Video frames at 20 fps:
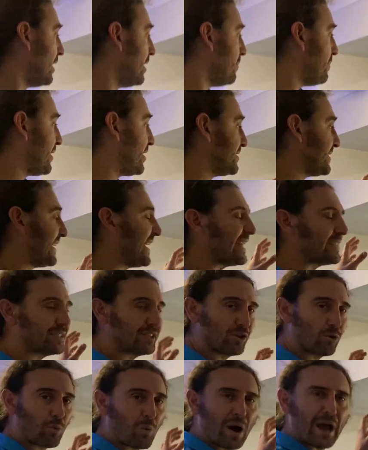because it gets in
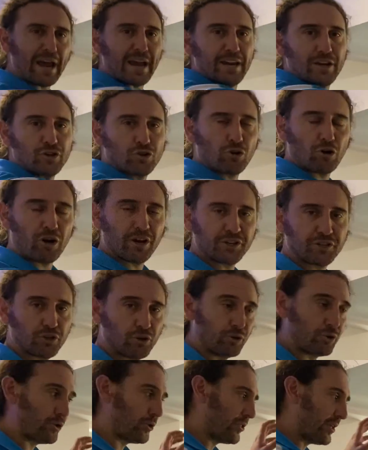the way trying to
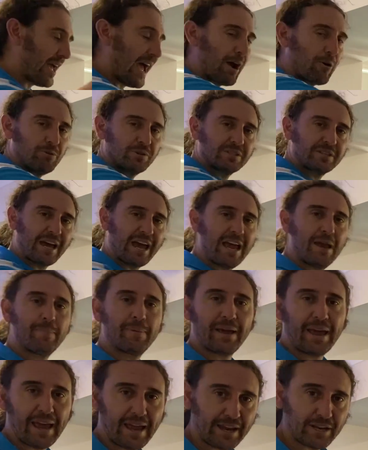do the aquascape
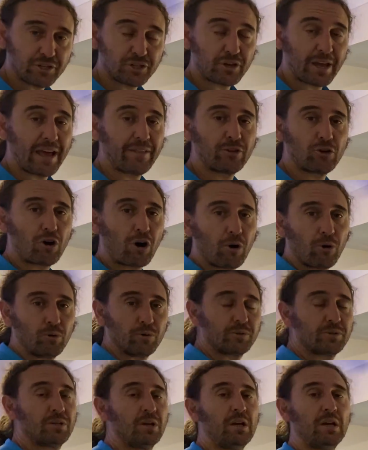and to add the
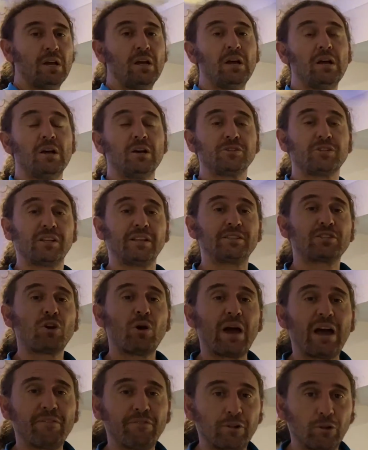corals. So let's go
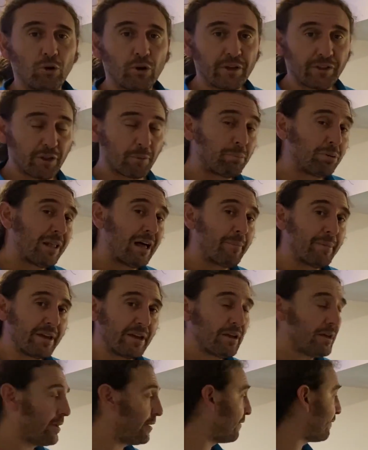have a look at the
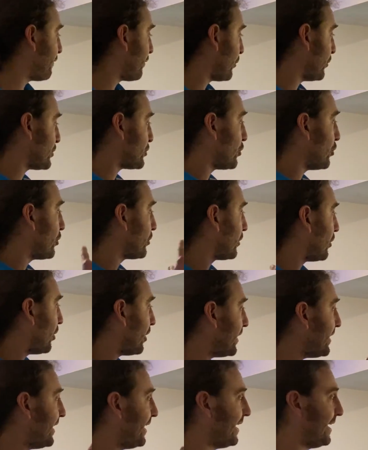plumbing for the return
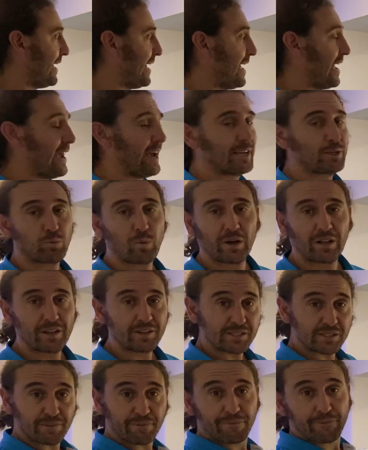line, as well as
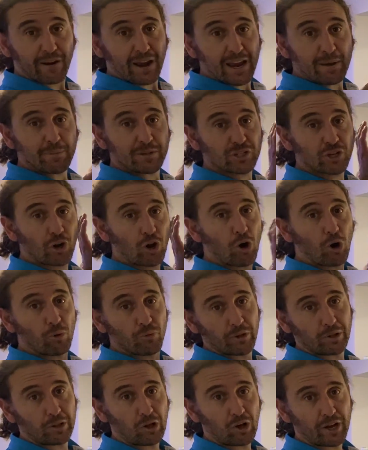the frame that's going to hold the
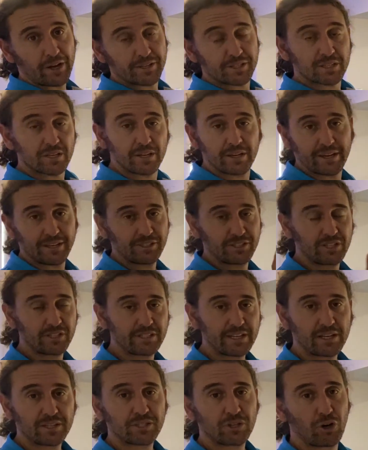lights. It's just
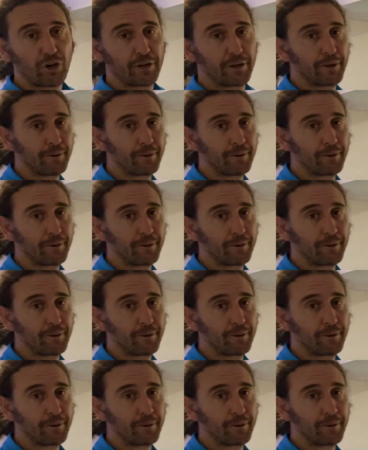outside.